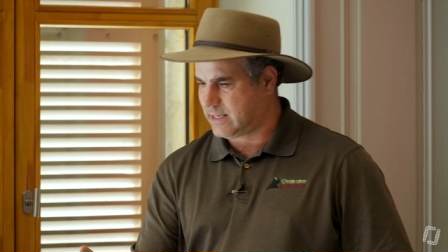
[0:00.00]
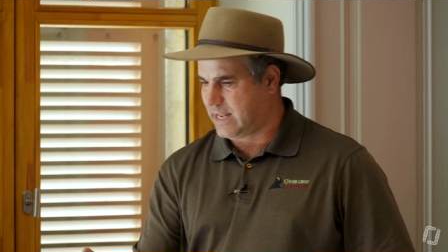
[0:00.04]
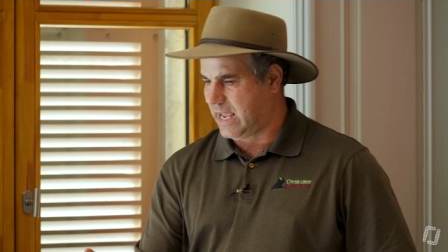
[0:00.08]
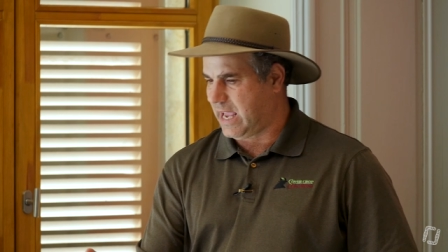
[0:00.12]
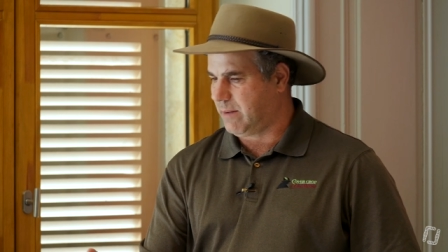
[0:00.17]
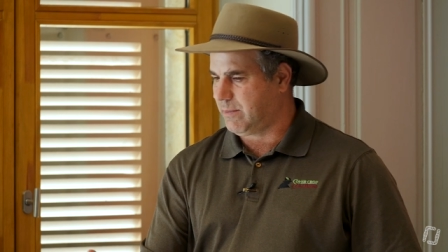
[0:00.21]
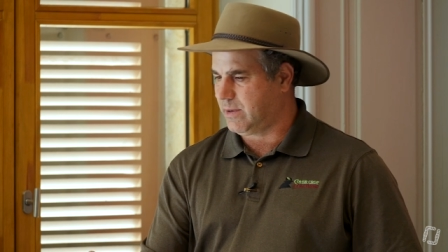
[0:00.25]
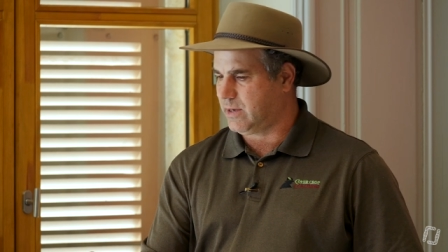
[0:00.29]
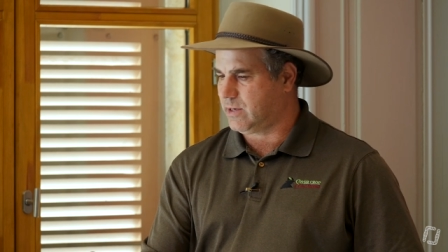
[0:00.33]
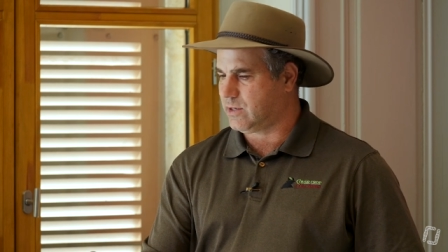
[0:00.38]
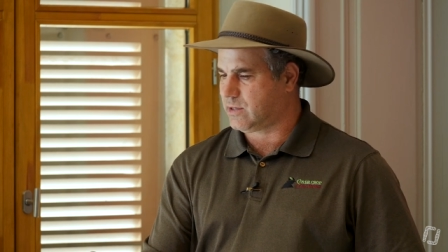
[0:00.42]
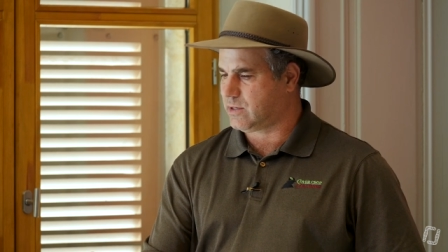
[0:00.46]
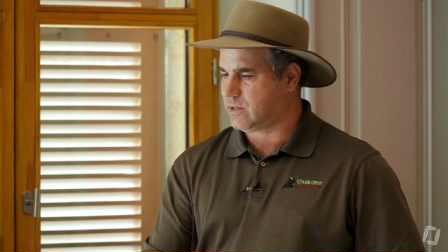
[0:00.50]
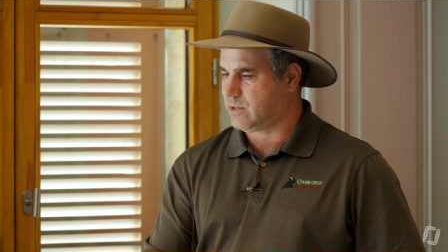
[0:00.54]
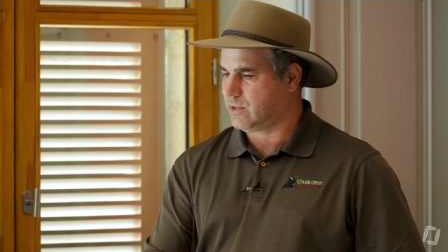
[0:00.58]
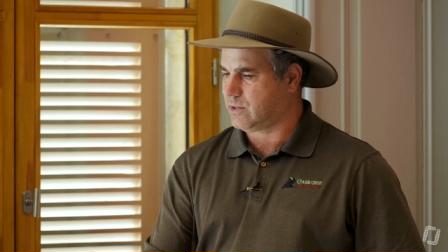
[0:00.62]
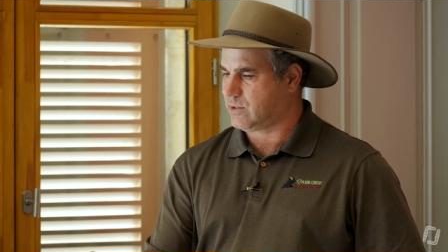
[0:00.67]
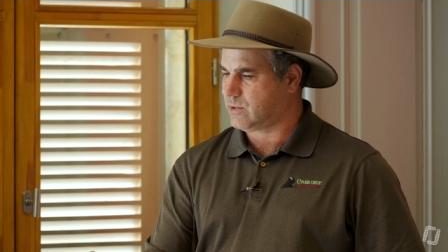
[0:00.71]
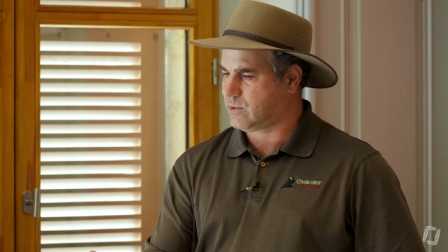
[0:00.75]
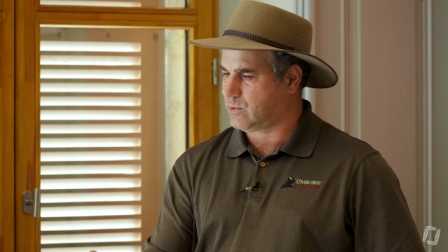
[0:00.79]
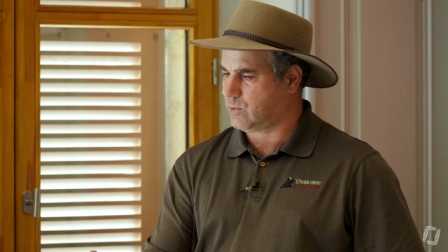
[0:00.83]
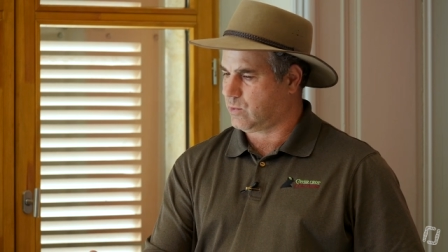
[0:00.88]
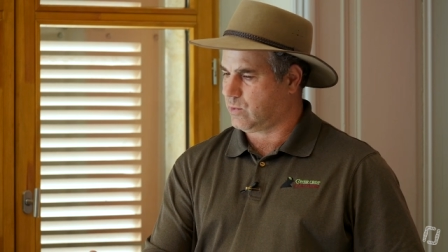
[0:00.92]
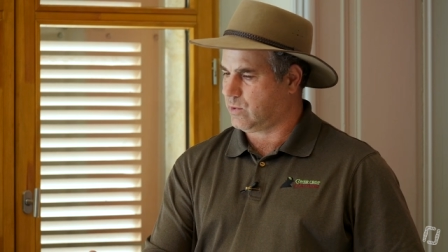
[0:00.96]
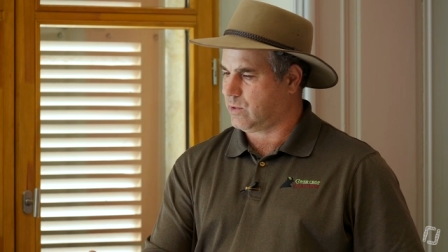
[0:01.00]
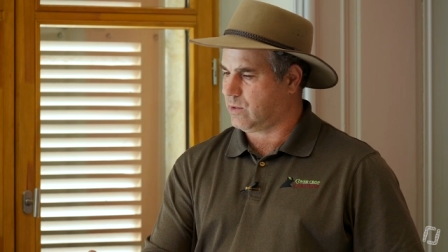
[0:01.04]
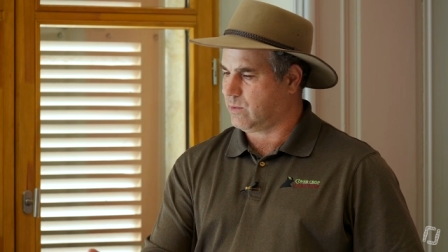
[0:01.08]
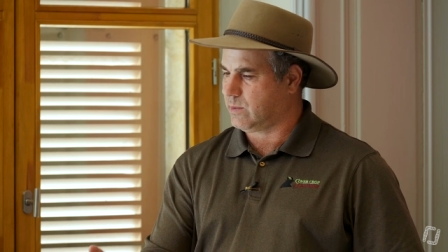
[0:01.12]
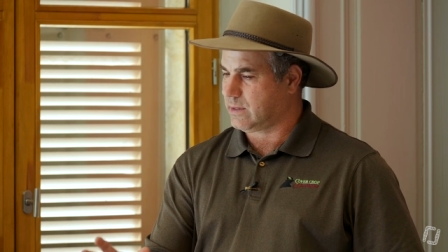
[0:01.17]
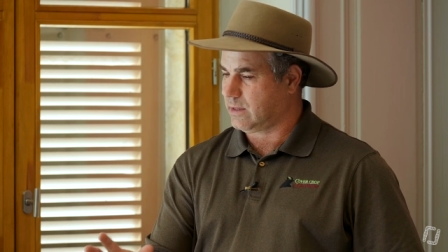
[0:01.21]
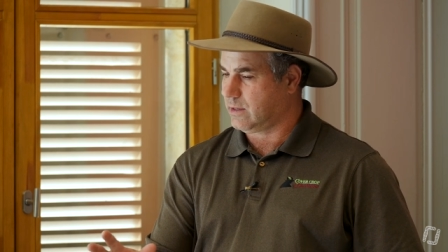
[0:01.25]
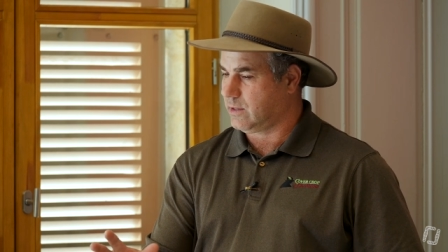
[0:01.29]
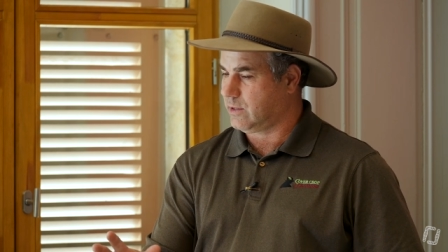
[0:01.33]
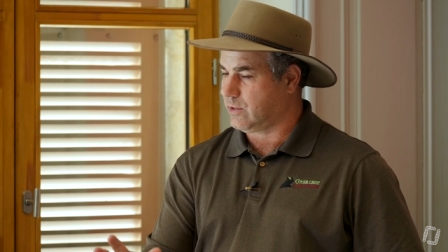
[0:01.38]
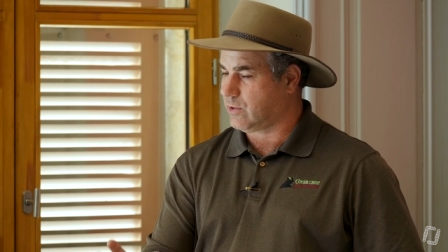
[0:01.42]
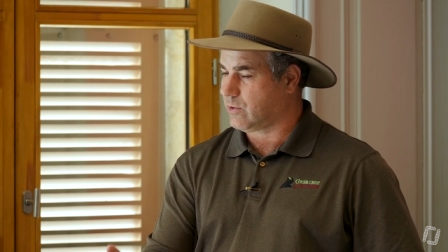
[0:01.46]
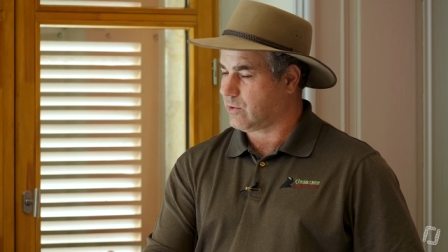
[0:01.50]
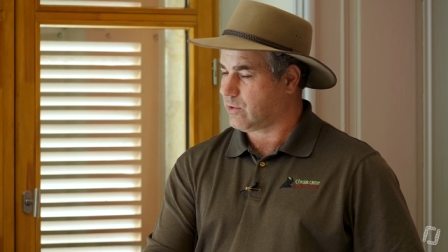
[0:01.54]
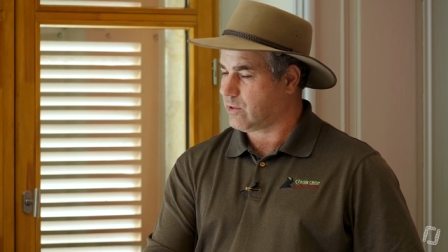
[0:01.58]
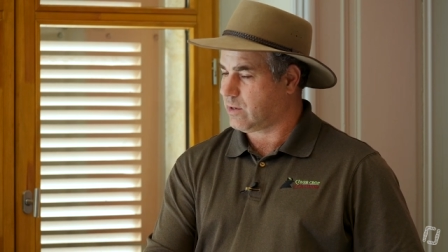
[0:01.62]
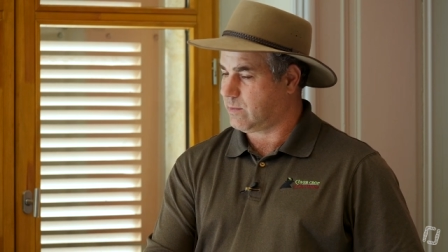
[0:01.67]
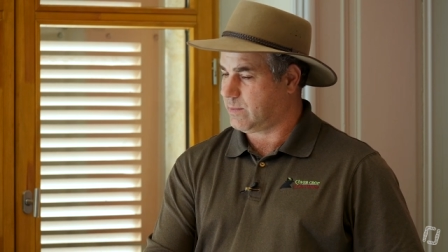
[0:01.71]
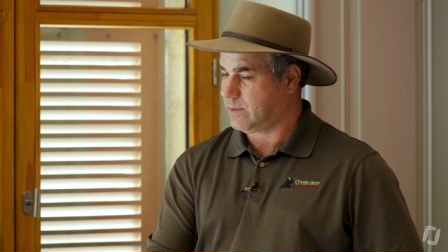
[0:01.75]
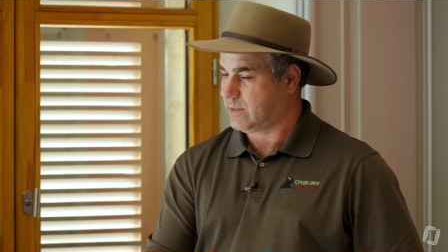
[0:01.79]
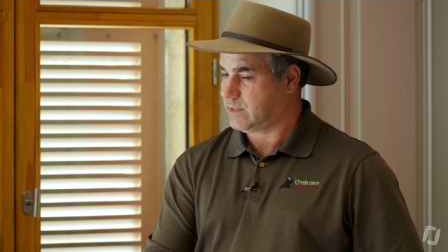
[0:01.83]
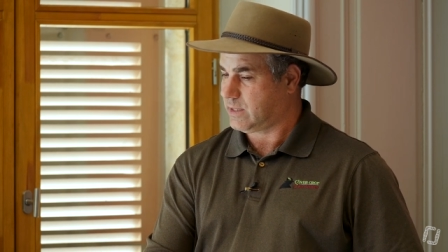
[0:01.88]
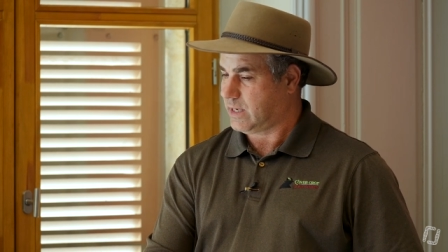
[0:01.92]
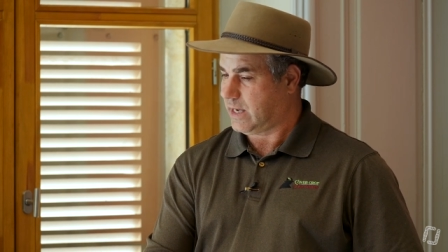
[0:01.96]
damage to the soil with a little
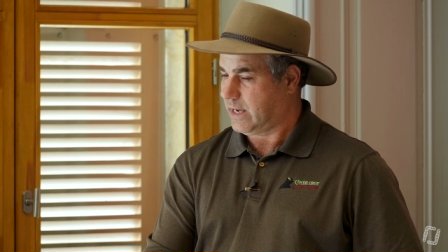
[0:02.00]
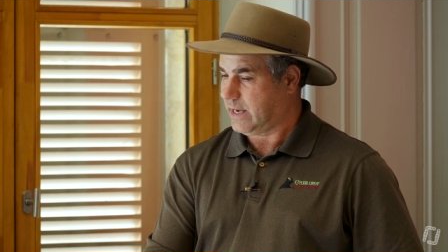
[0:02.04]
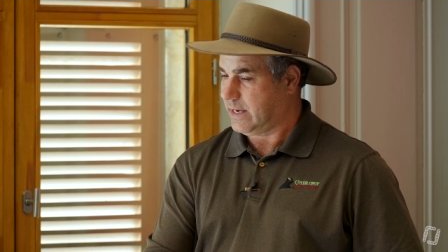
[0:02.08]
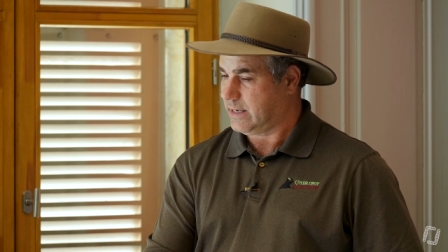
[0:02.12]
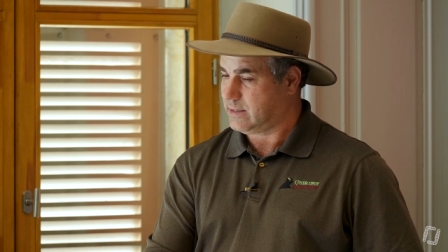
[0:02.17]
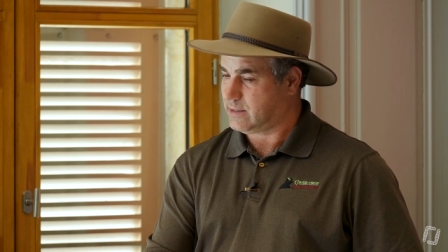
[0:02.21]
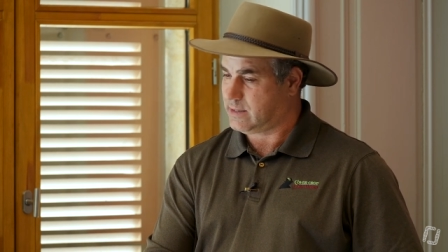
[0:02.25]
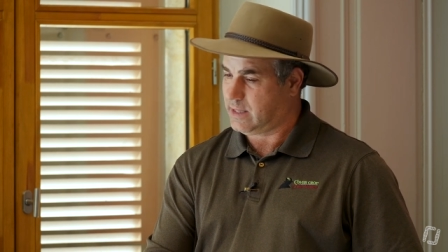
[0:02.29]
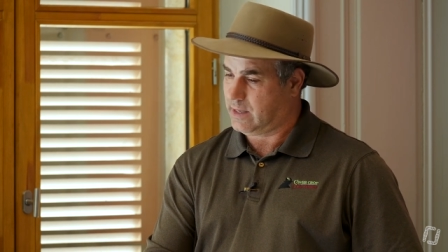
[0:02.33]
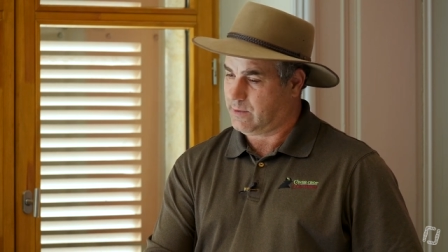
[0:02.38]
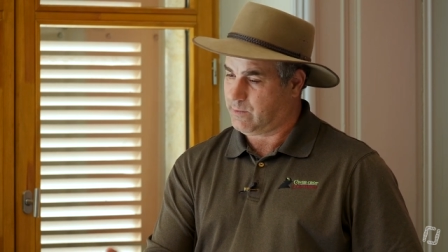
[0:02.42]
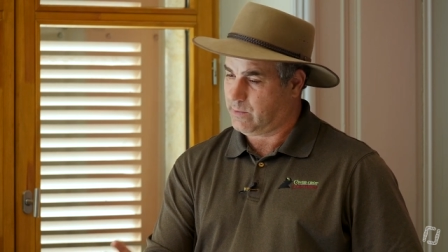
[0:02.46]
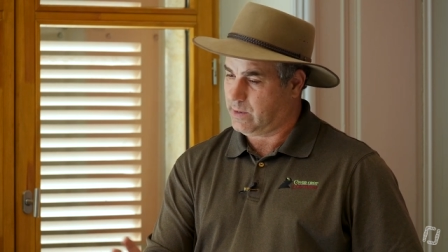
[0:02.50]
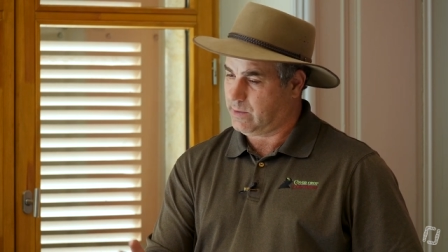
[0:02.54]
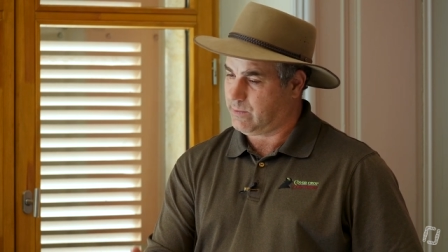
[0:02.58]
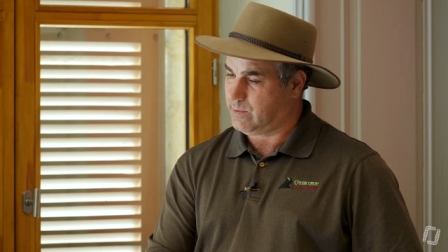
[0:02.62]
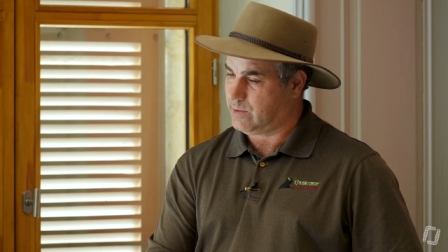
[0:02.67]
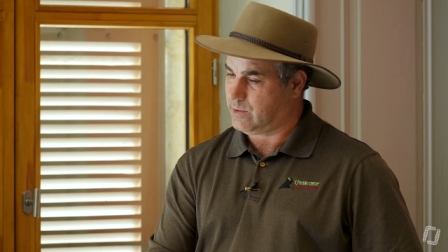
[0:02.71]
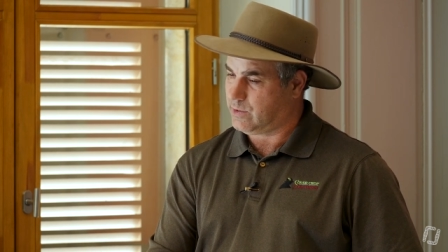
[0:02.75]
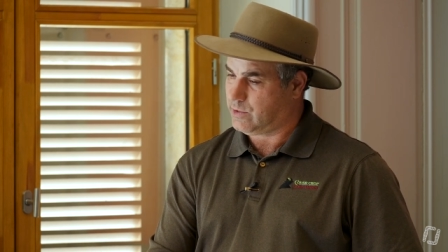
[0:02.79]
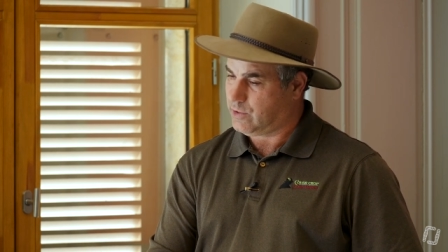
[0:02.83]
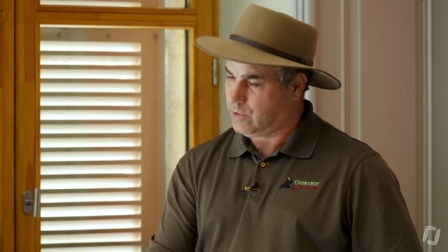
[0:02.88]
herbicides than we would